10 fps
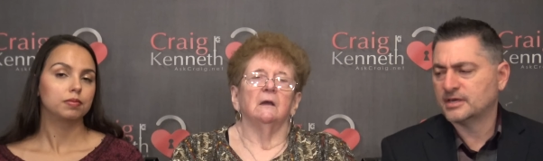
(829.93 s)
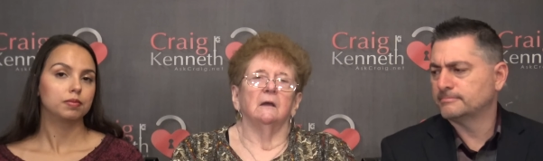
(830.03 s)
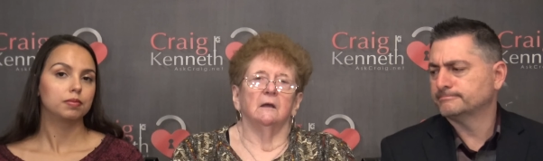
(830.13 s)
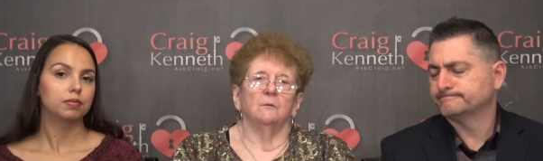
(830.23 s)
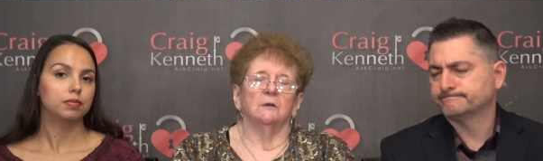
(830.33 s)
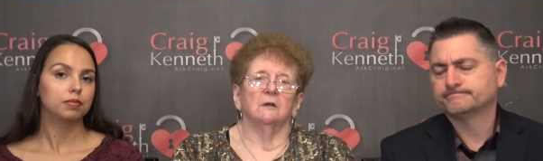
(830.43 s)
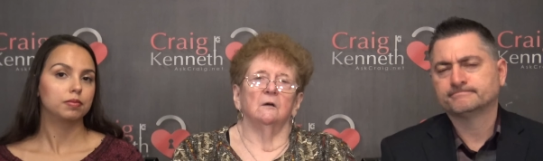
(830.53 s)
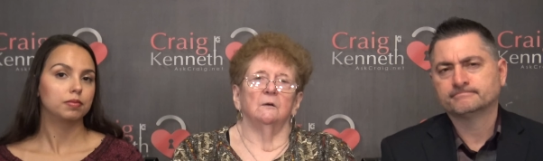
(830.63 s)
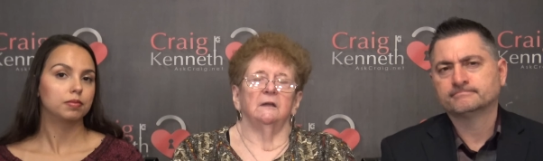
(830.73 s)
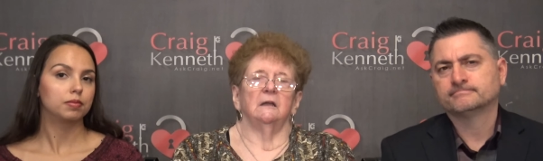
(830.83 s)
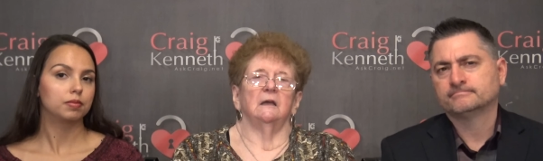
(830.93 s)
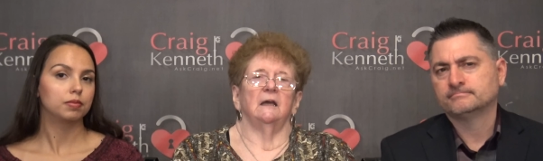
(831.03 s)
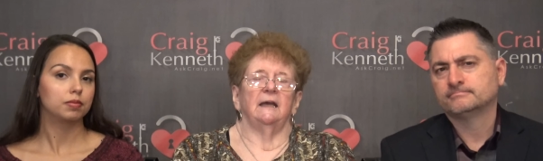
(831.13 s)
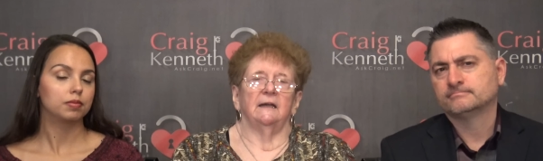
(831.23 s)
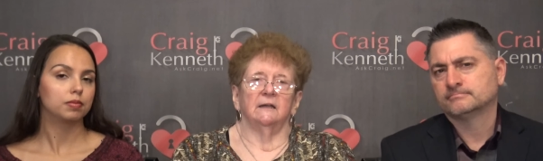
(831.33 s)
Speaker 1: He would go in
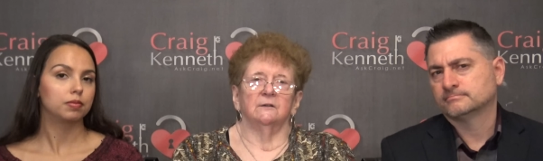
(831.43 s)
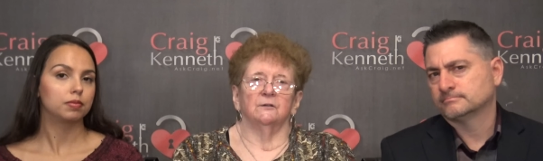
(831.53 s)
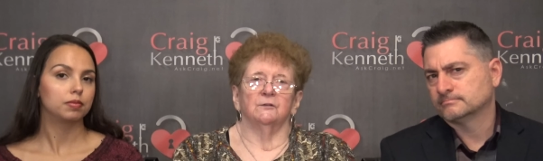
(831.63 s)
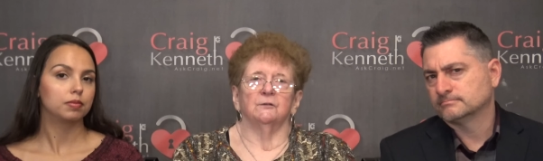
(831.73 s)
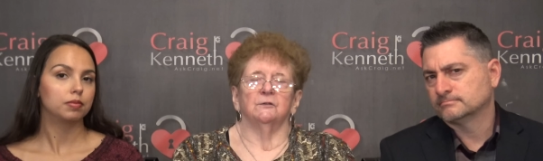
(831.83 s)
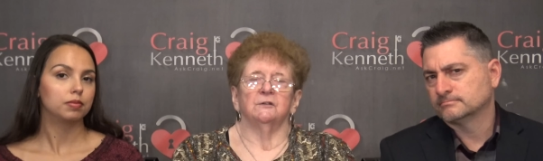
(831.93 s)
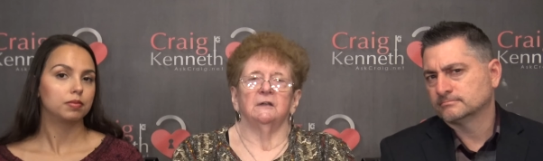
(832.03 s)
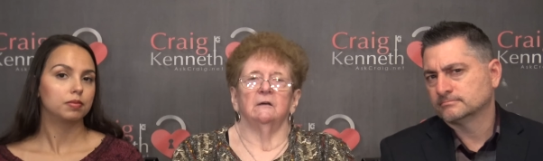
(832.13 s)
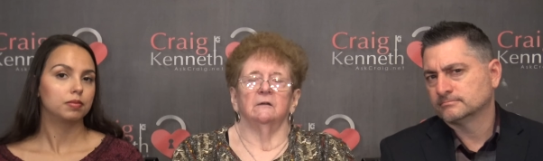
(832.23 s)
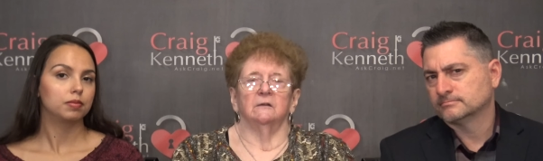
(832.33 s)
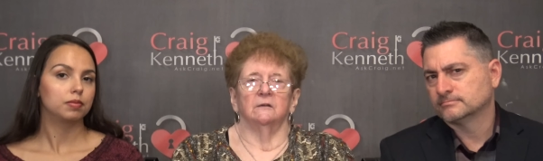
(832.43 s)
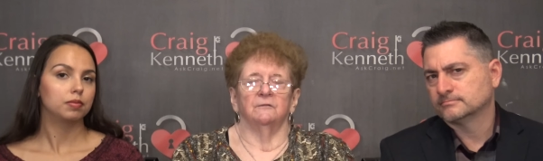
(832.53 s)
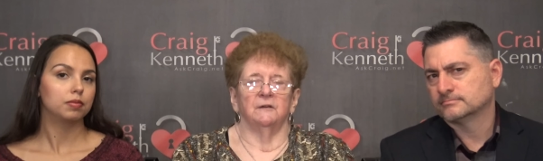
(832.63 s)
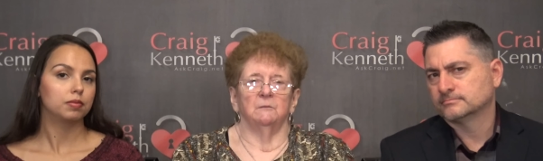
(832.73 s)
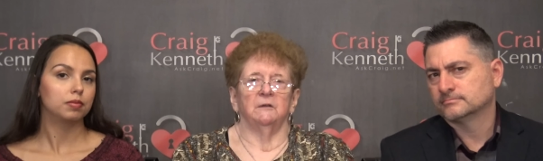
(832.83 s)
the attic to search down the
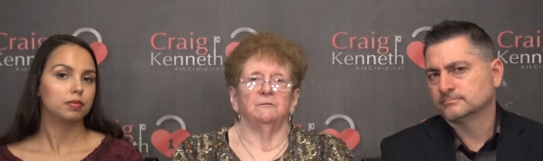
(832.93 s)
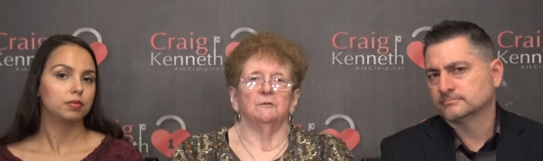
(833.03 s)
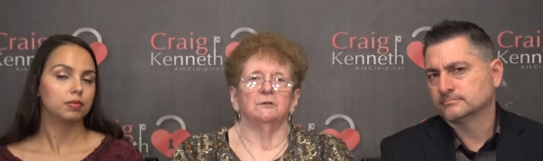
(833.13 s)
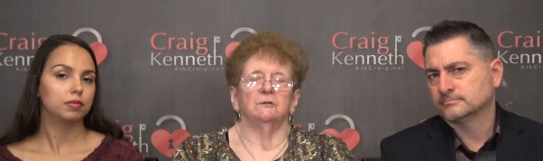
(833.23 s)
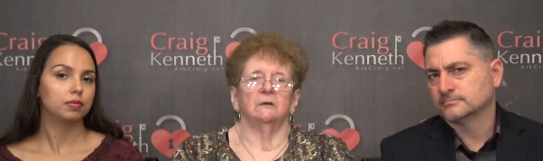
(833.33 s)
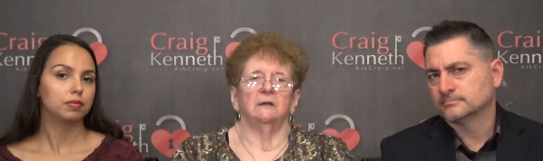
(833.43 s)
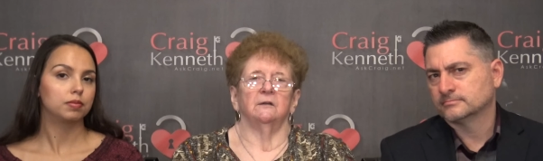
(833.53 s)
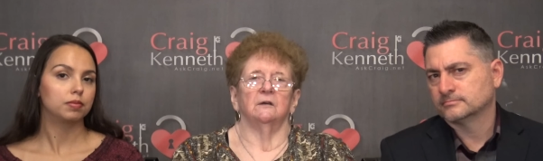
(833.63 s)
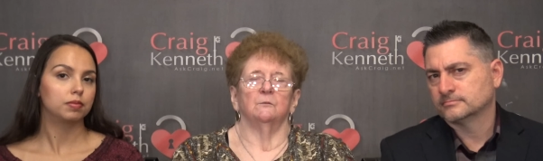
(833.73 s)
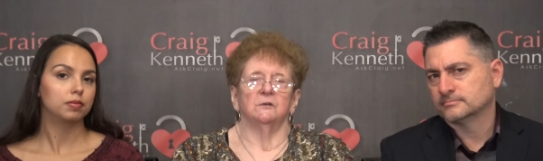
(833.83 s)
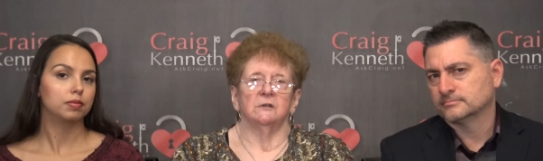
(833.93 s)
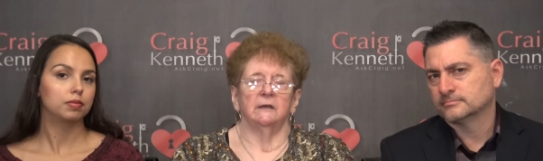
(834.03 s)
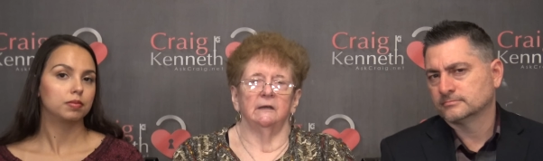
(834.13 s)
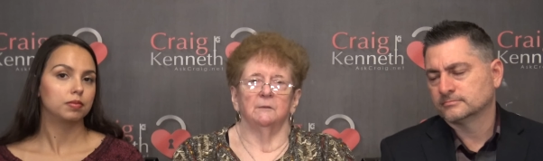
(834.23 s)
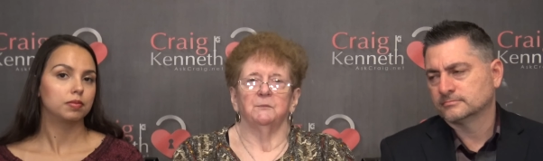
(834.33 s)
family fortune he thought was
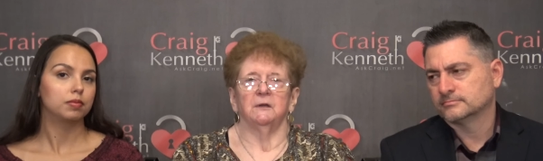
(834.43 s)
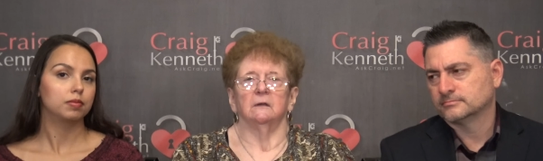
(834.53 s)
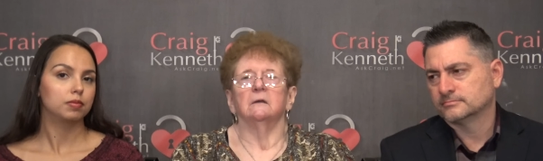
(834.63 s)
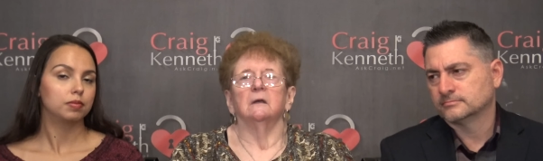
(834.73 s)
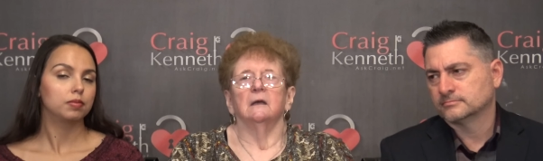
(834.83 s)
hidden up there.